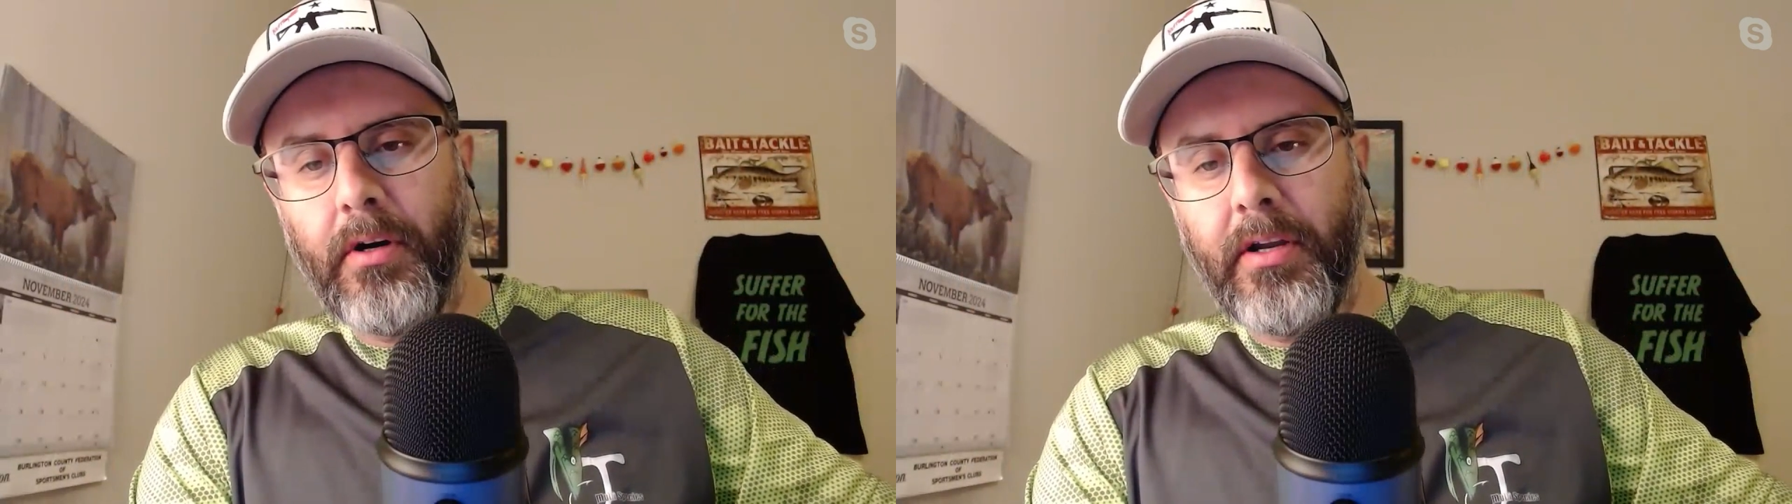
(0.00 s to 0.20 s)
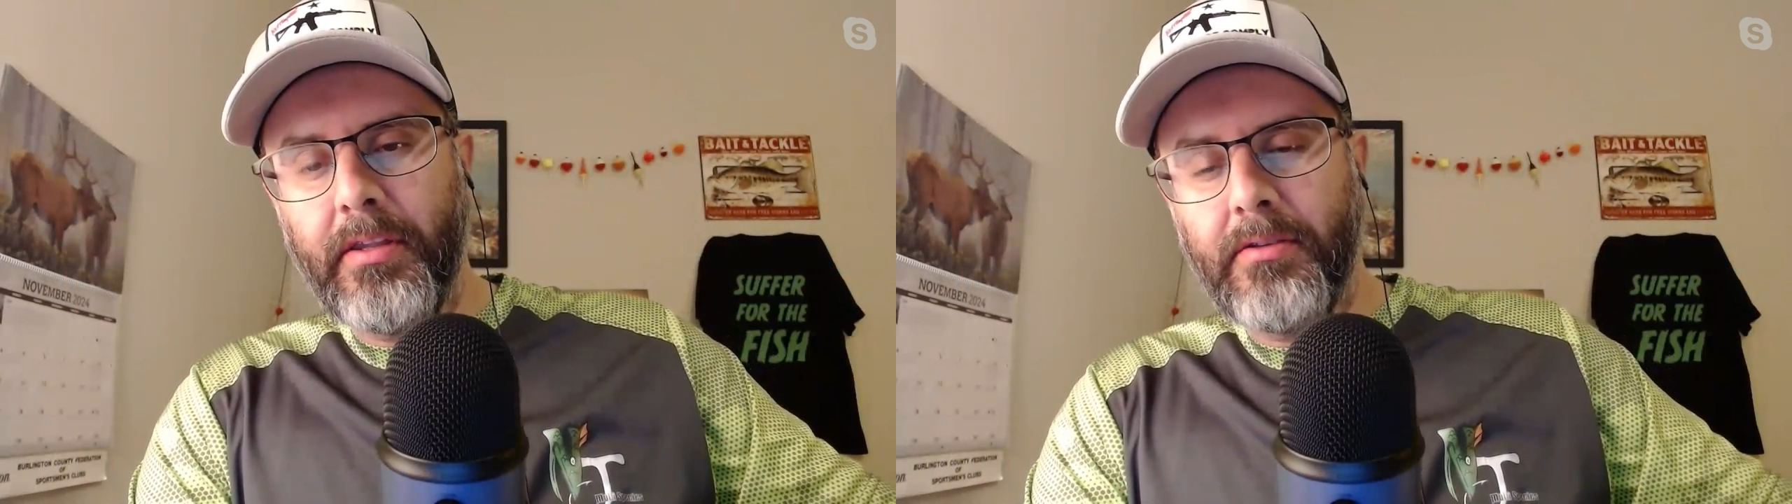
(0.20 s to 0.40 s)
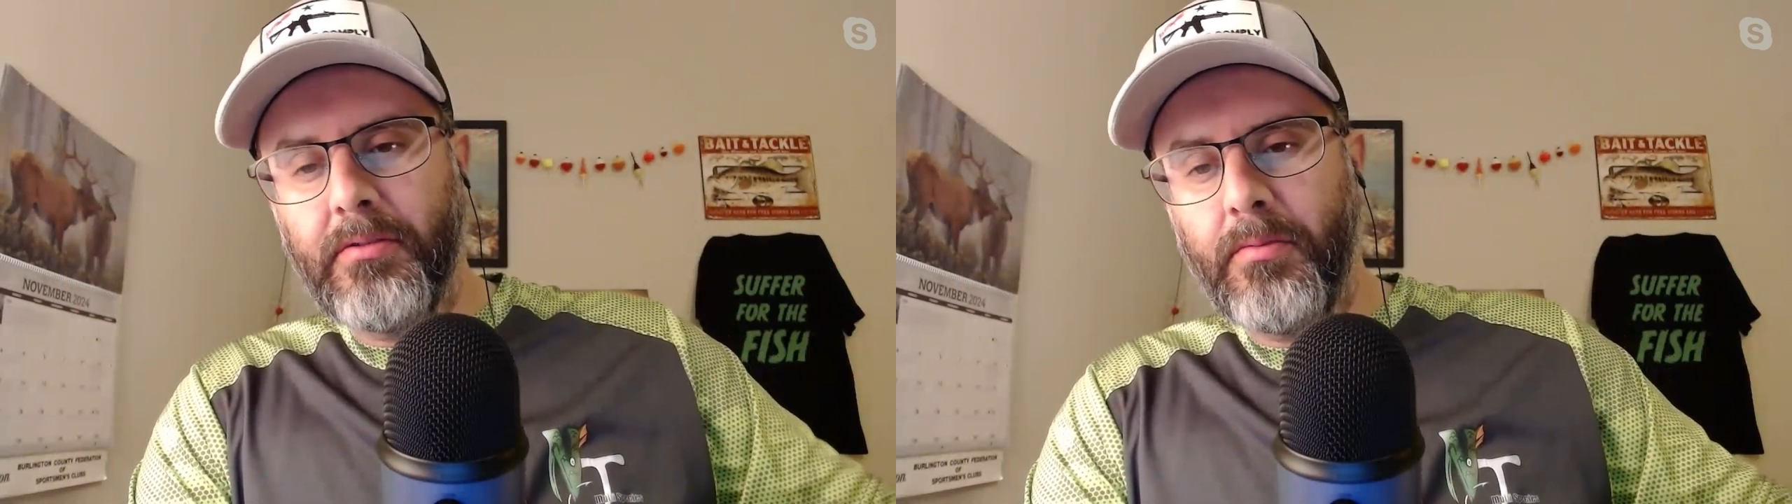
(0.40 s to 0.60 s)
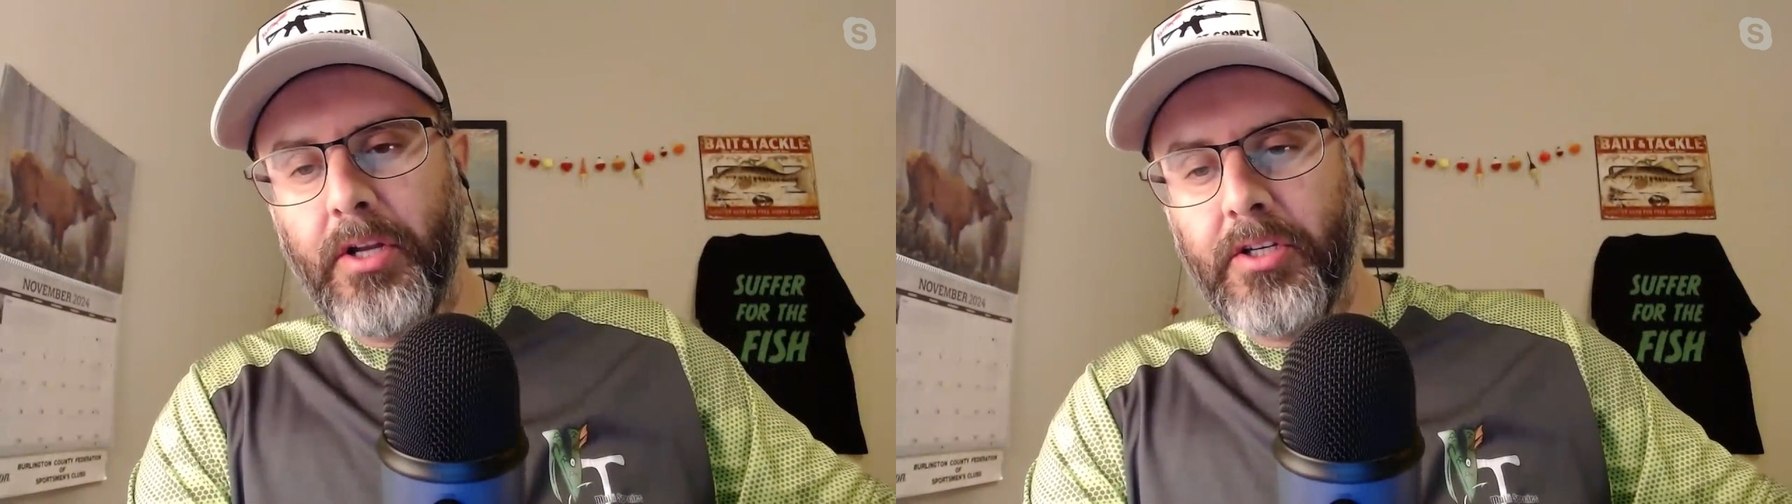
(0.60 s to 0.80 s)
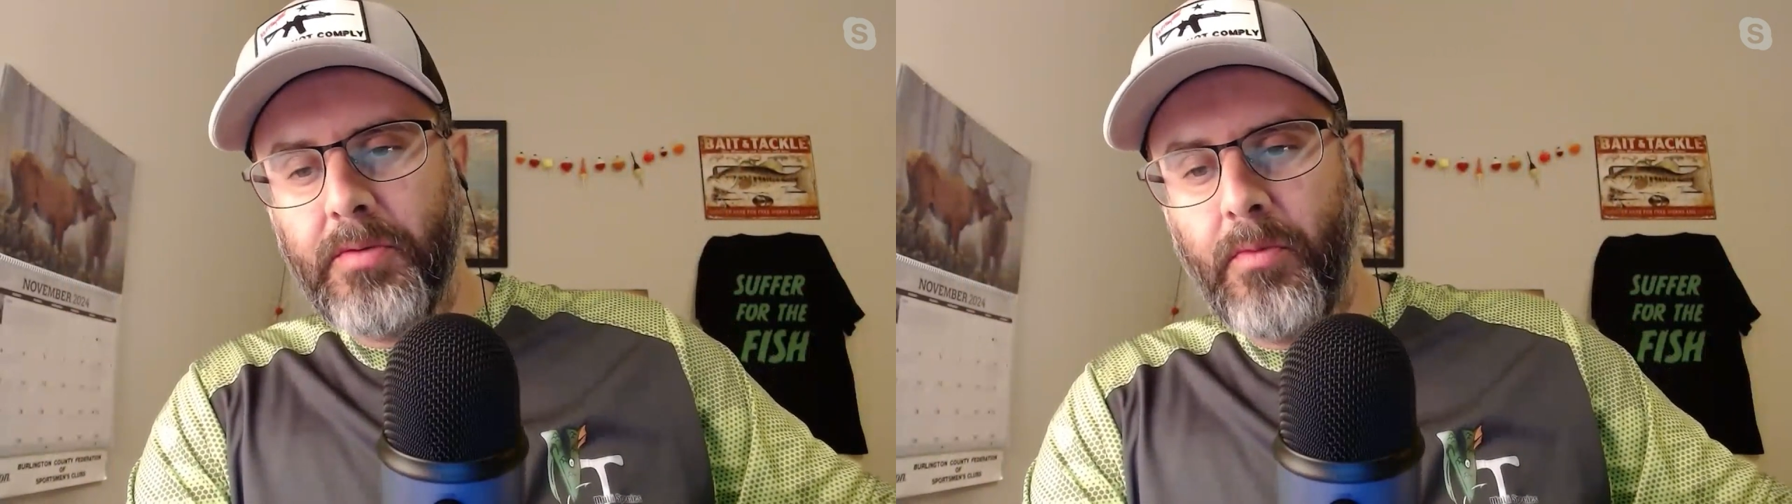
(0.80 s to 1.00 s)
and these are
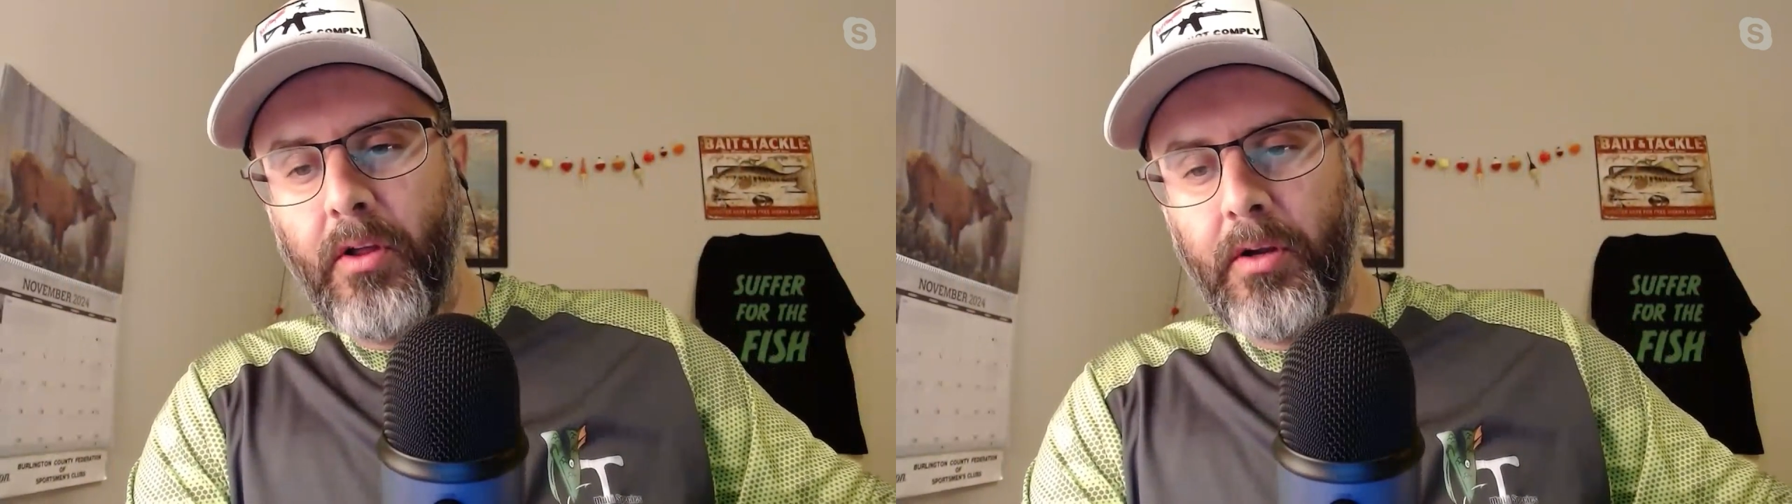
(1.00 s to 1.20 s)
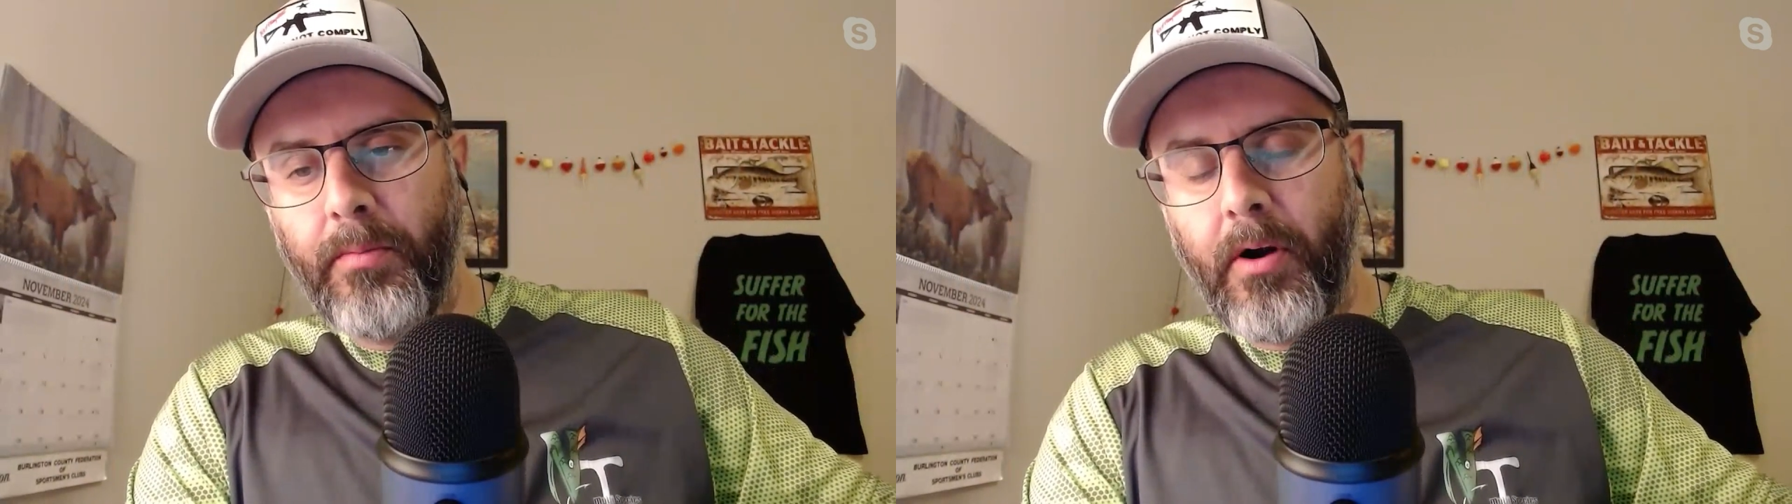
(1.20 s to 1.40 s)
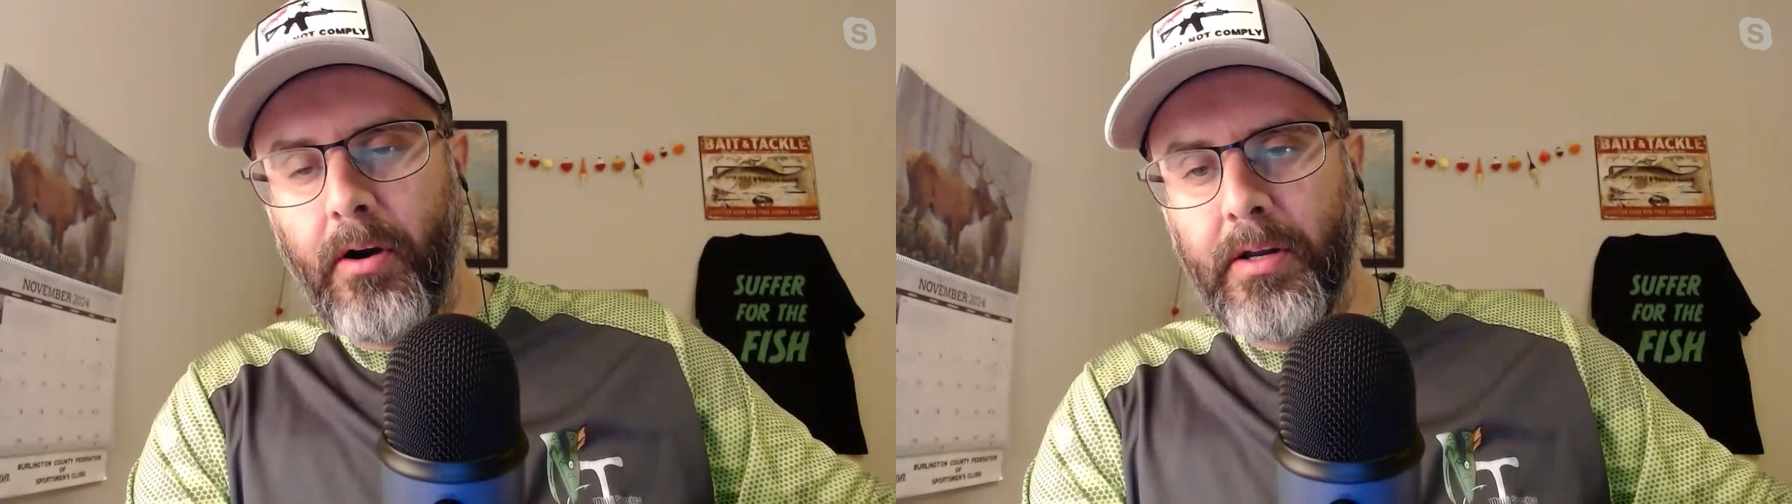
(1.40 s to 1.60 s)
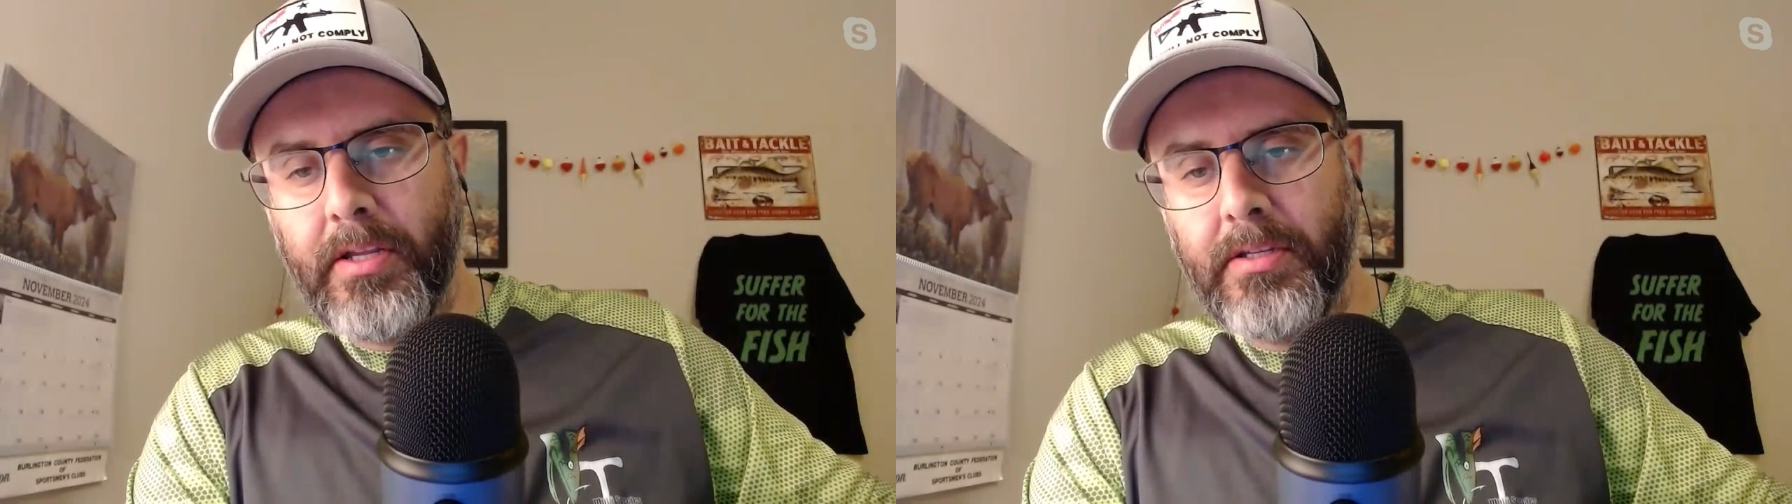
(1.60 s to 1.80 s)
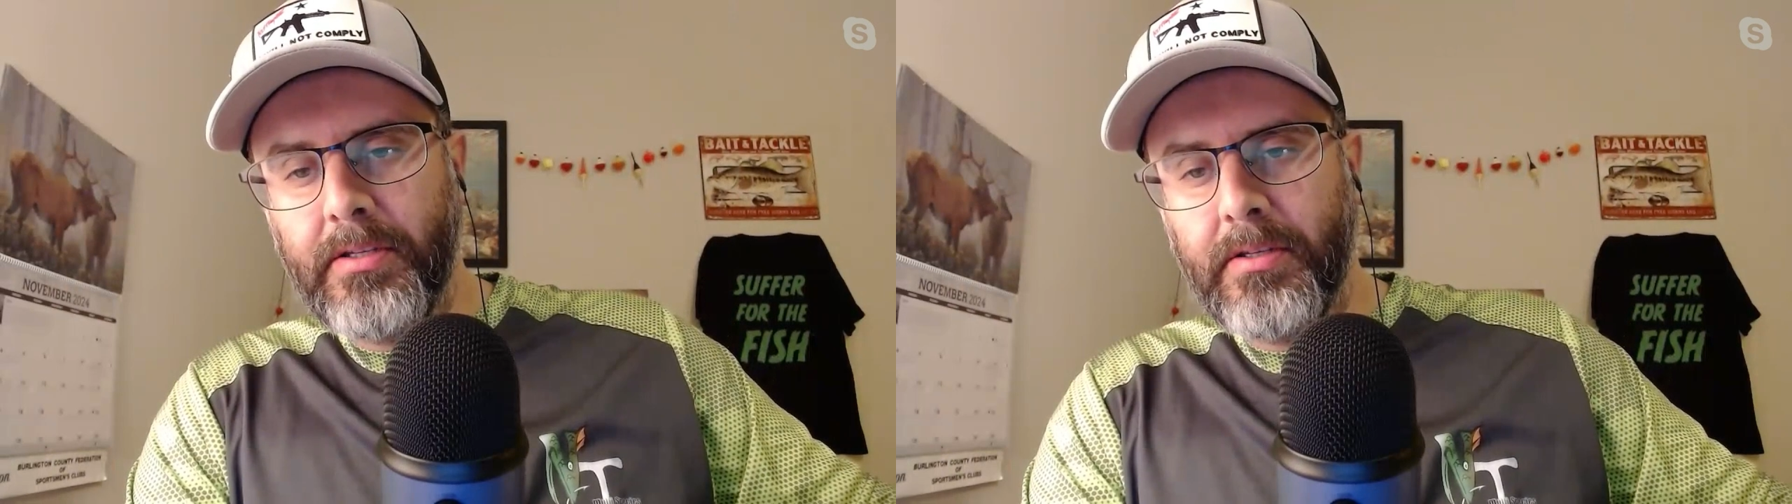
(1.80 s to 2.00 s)
much smaller
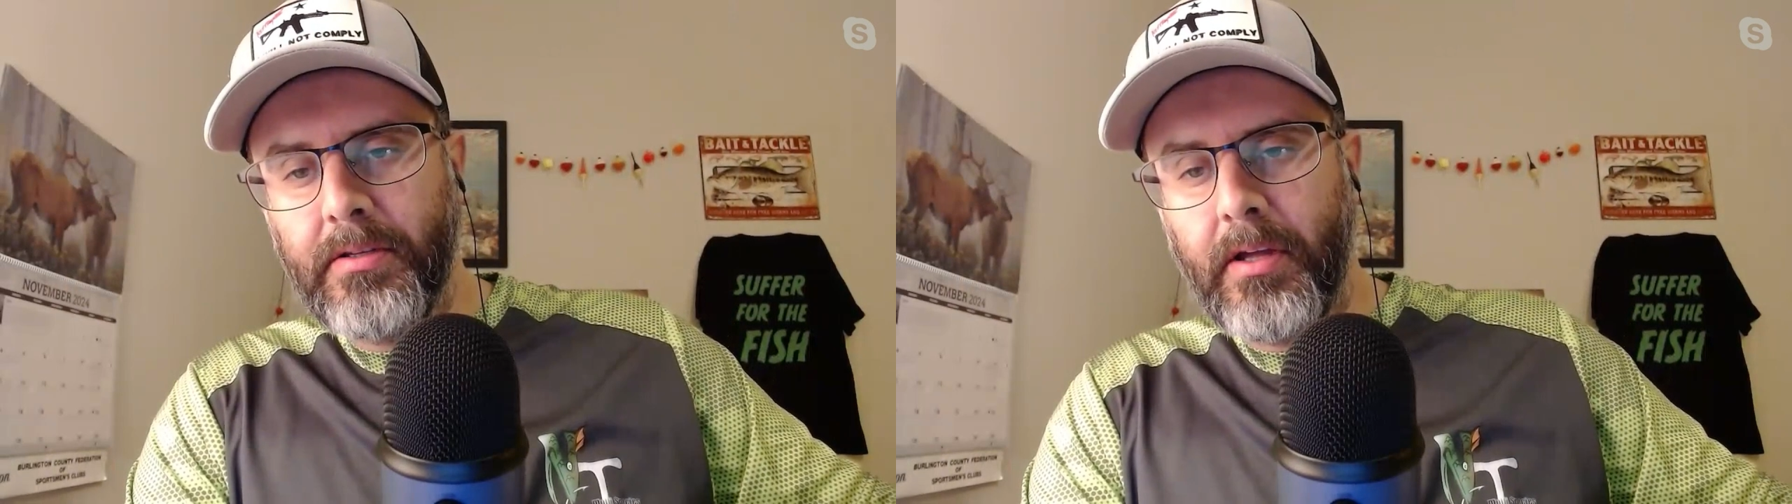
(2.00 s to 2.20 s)
parties,